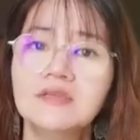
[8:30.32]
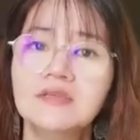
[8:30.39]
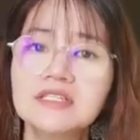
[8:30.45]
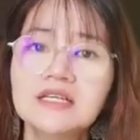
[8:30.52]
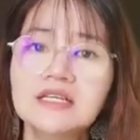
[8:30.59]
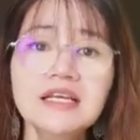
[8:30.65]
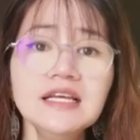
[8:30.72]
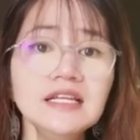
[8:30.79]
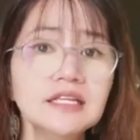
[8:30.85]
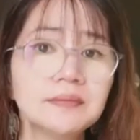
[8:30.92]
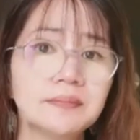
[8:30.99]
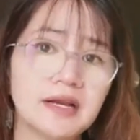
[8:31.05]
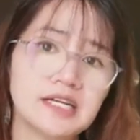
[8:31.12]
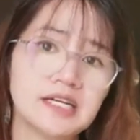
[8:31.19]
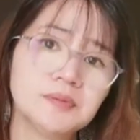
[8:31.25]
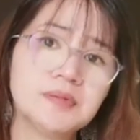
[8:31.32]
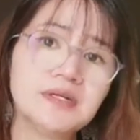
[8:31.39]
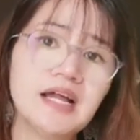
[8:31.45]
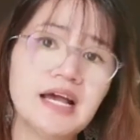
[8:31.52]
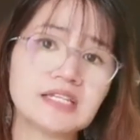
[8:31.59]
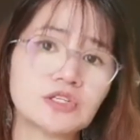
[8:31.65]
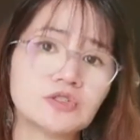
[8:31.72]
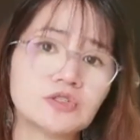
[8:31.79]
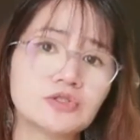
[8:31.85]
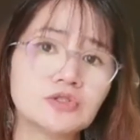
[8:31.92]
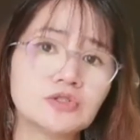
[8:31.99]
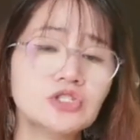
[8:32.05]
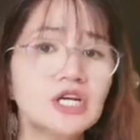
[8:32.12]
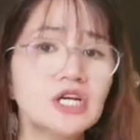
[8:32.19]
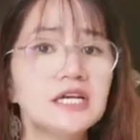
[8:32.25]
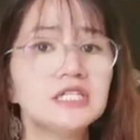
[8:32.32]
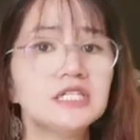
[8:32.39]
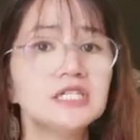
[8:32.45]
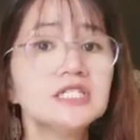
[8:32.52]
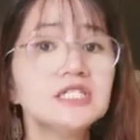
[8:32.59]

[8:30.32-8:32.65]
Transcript: Recently, the management has also changed